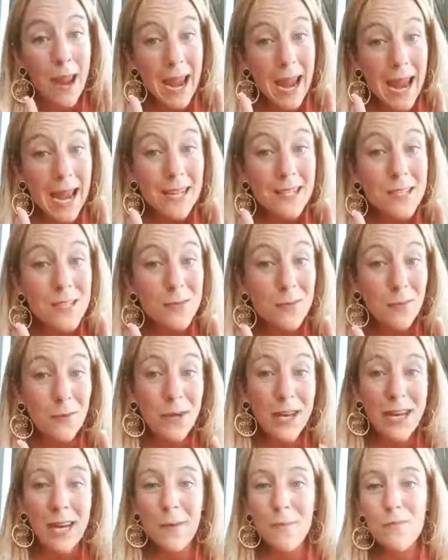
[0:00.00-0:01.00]

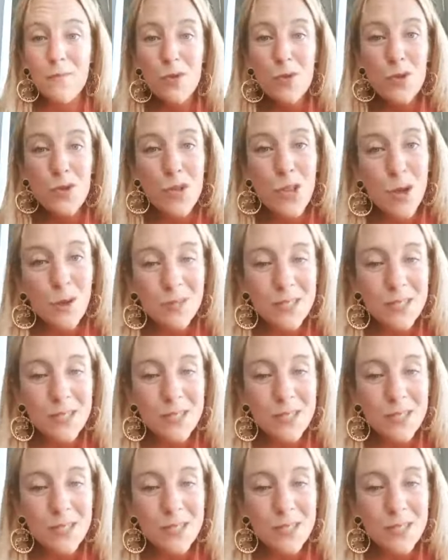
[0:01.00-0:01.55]
hands-free, no